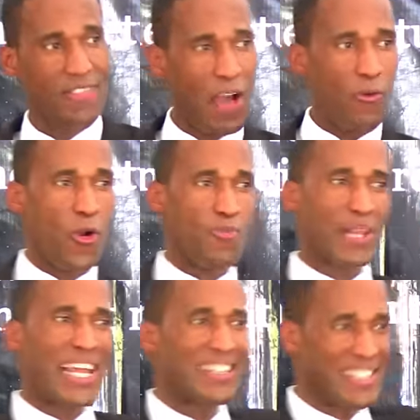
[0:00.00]
that were
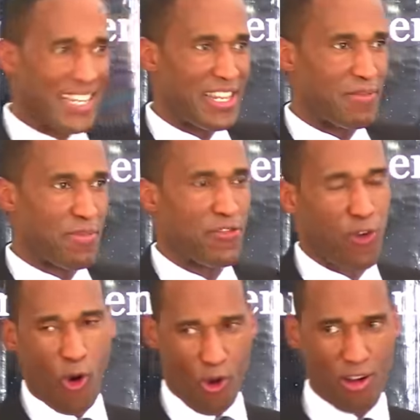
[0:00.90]
planted
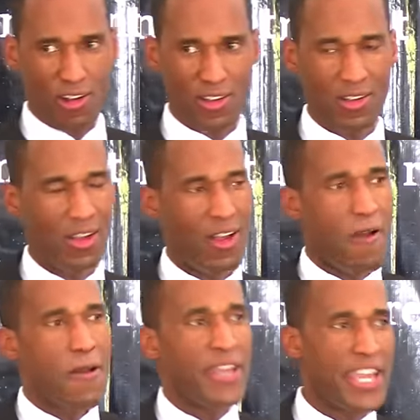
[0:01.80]
before,
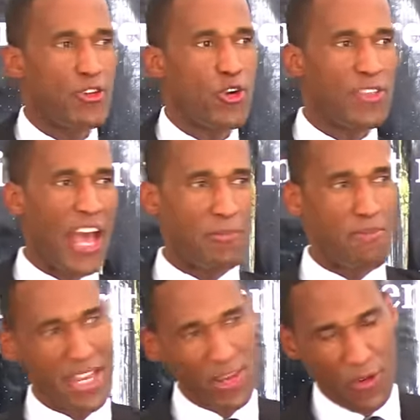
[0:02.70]
he knew
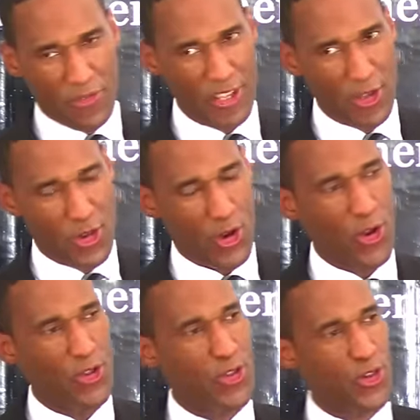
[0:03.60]
that many within the
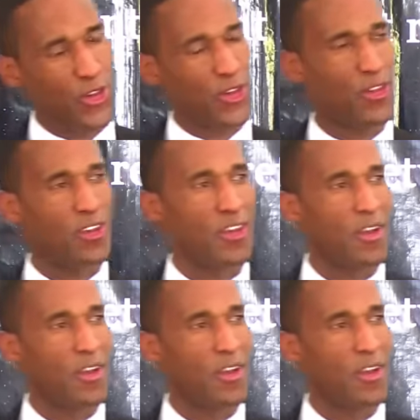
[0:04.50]
church